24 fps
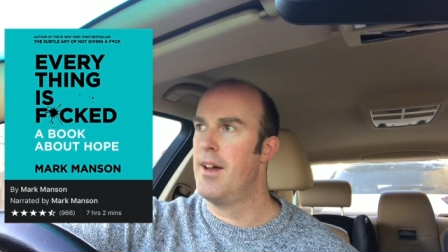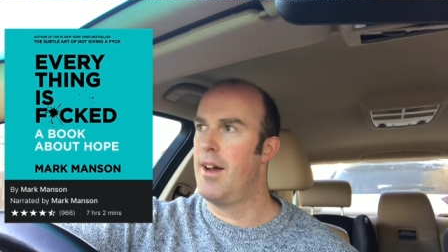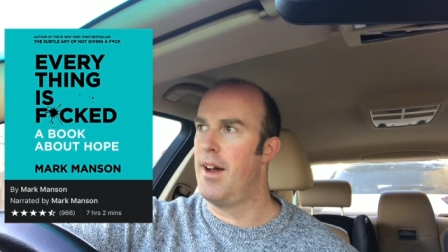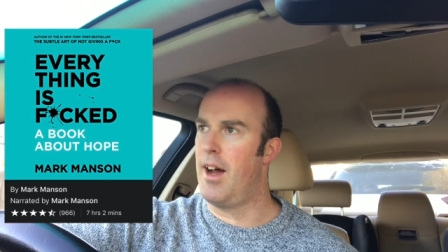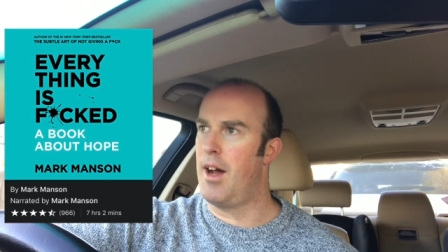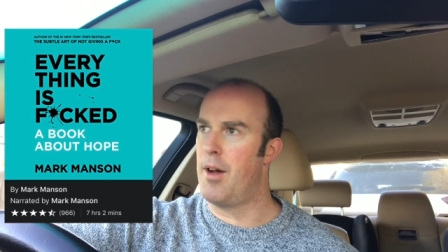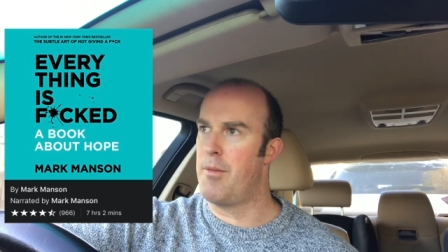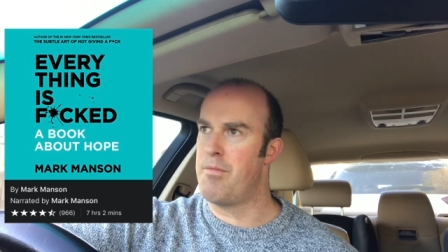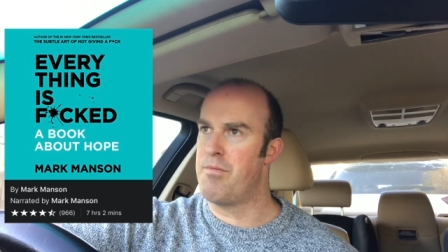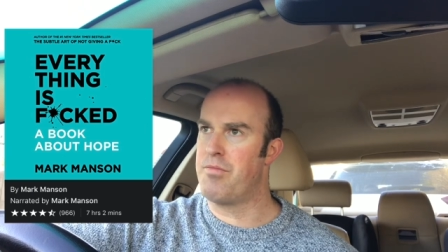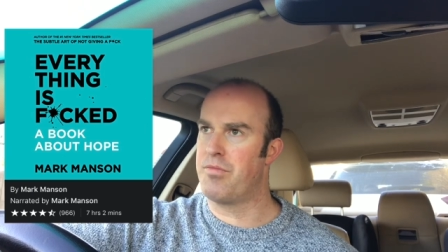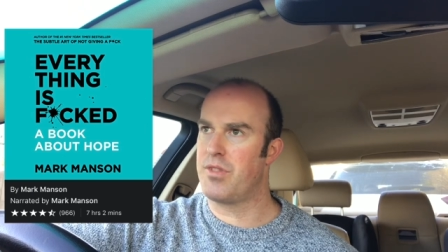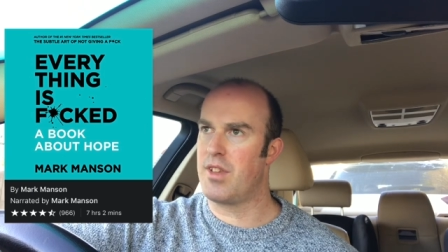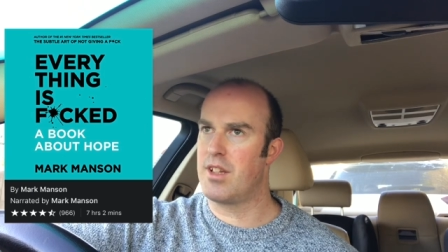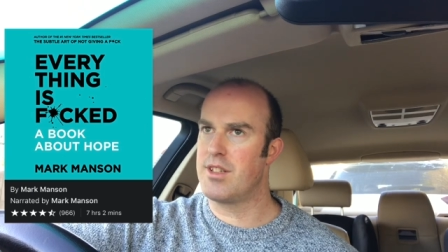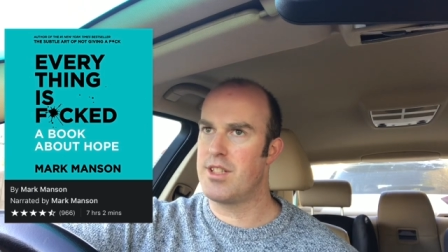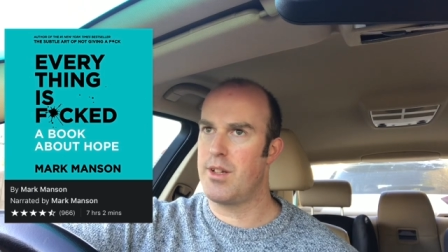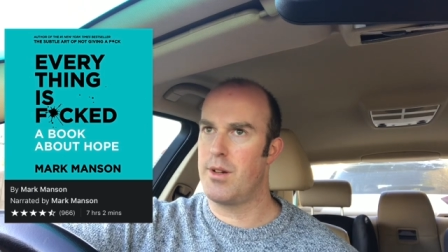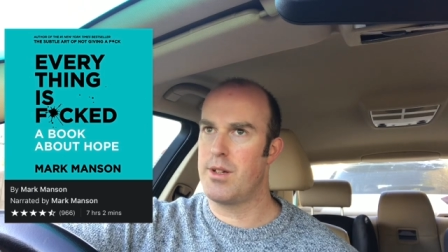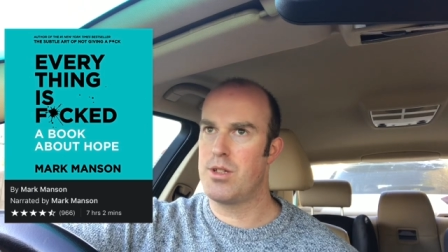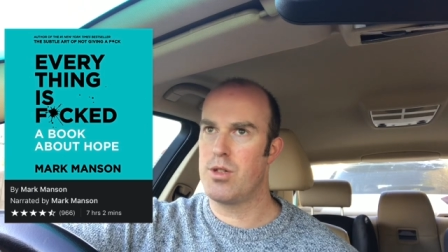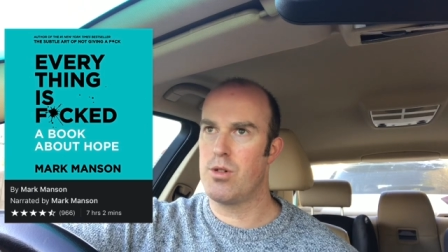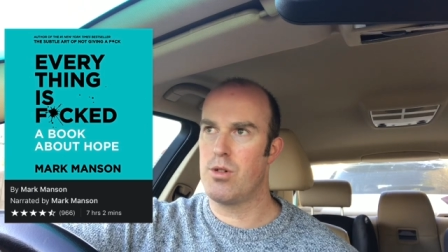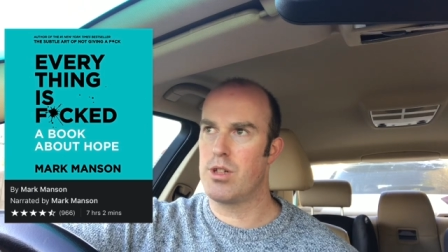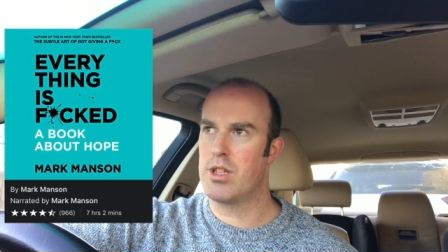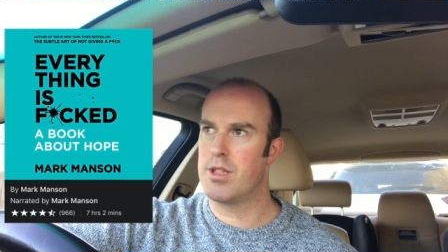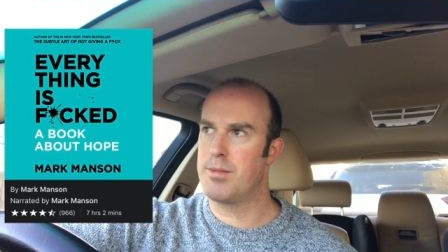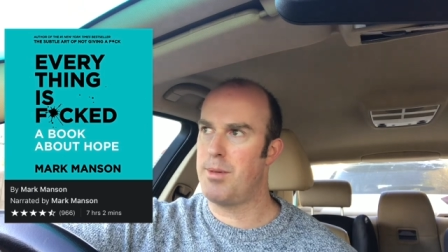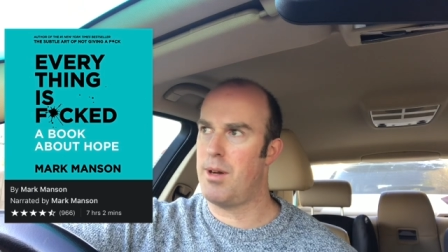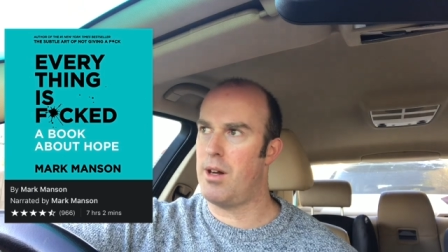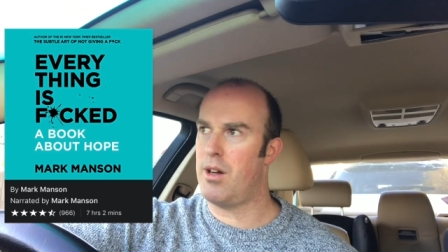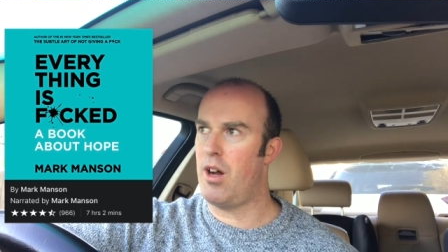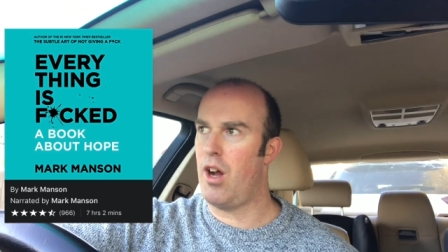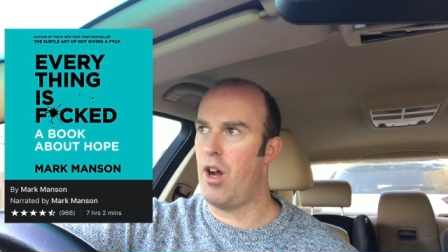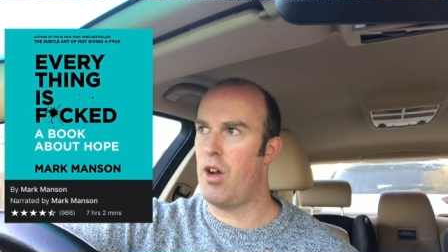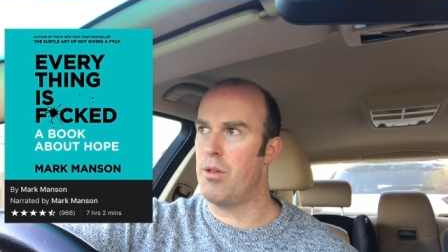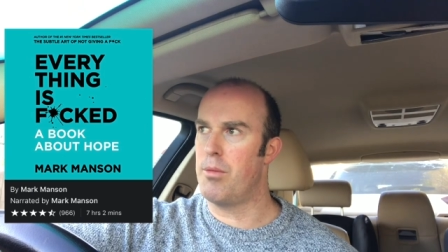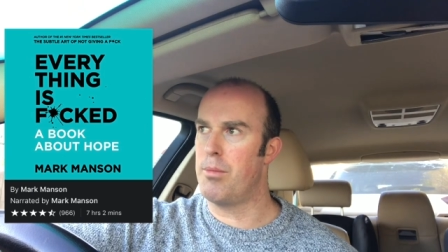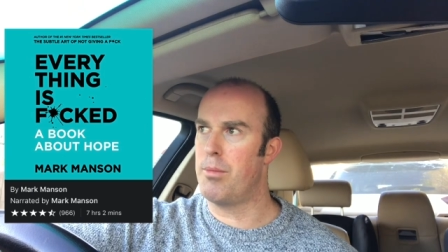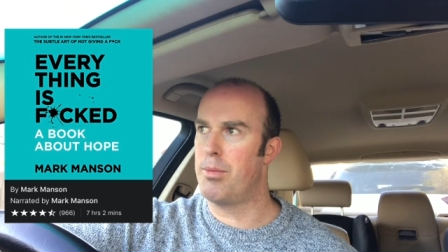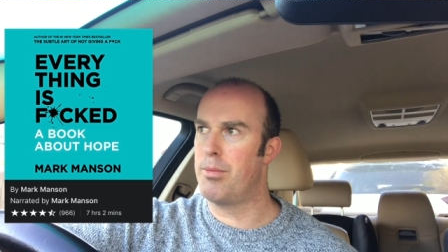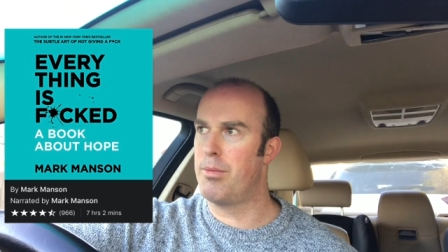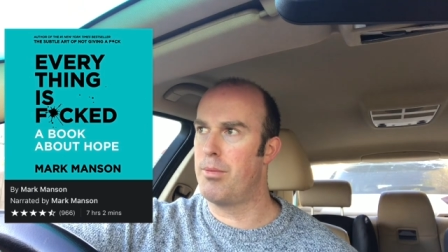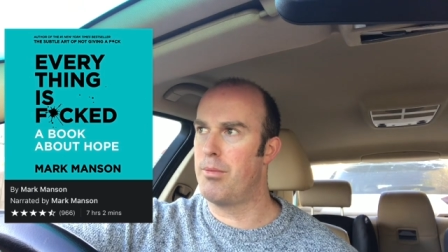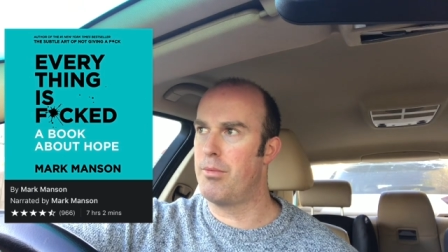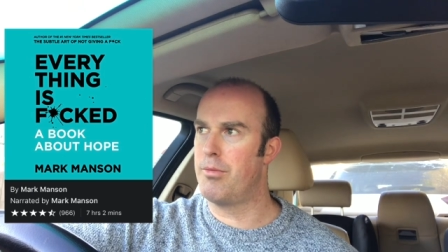So he talks about hope